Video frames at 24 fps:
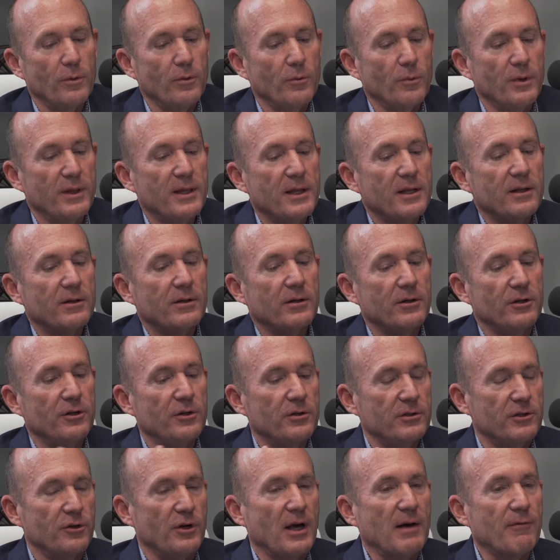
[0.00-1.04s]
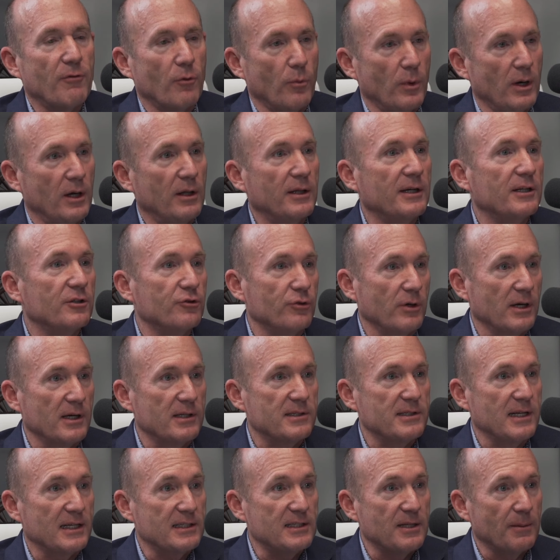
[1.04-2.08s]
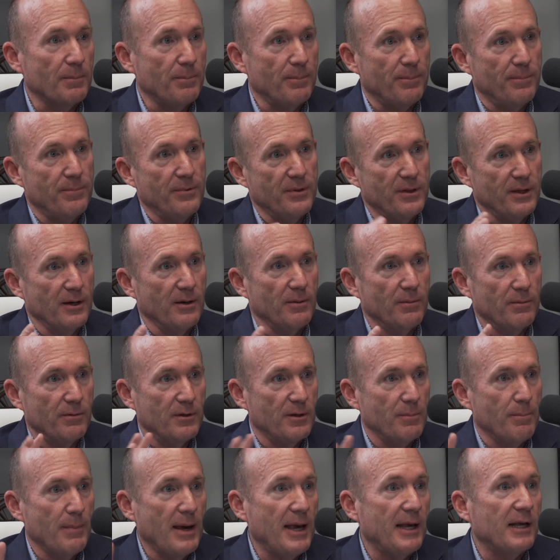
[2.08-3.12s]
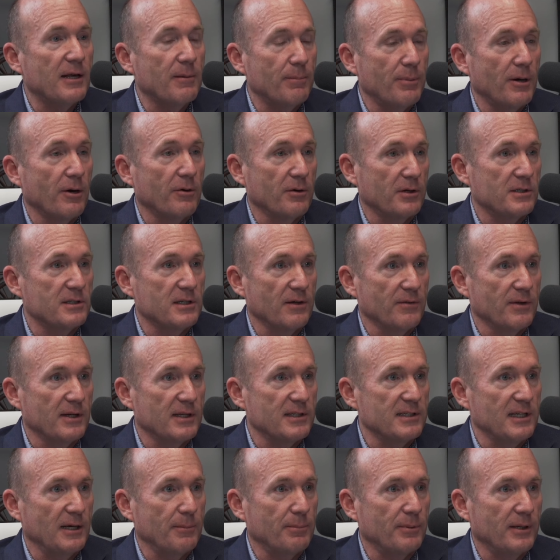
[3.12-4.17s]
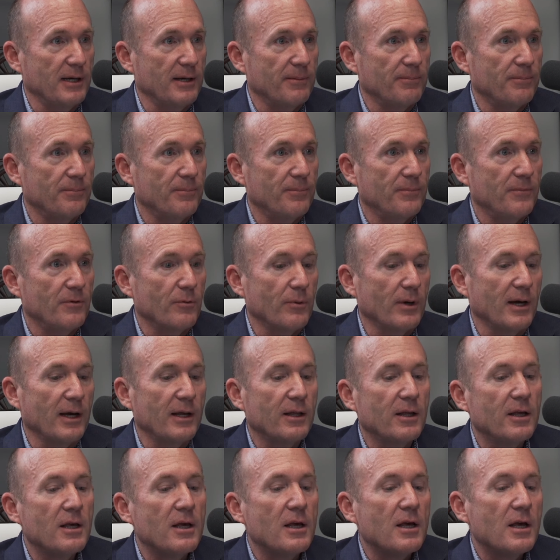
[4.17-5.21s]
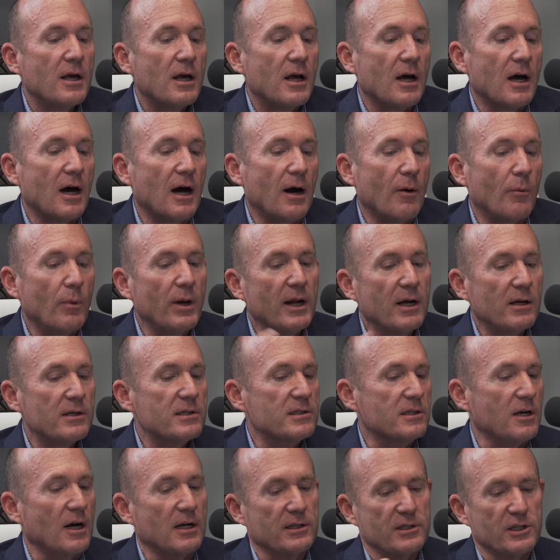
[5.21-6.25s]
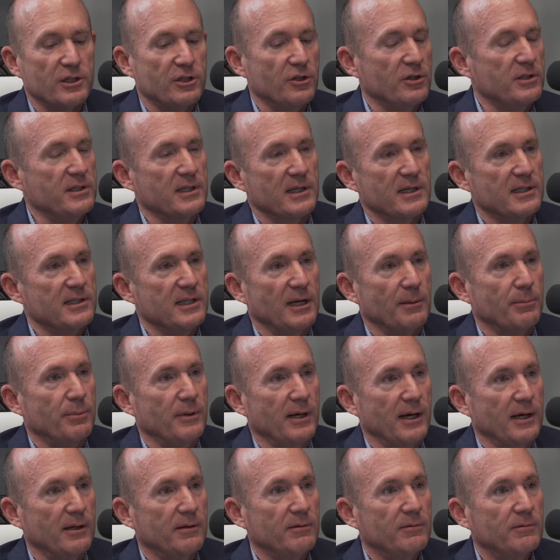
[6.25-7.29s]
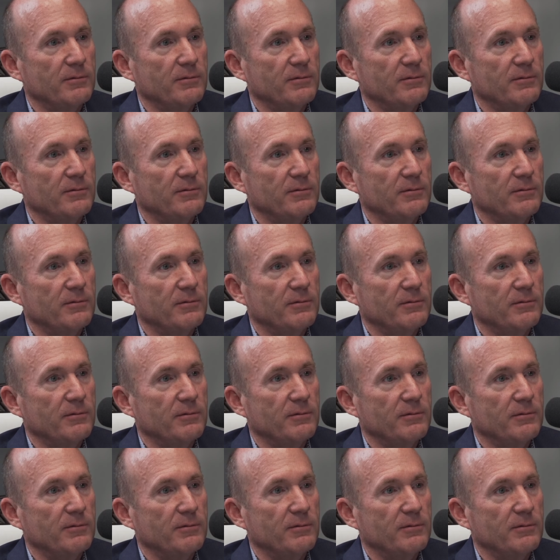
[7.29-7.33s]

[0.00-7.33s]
you have a will and a trust. That's the main components of an estate plan, right? What else constitutes an estate plan?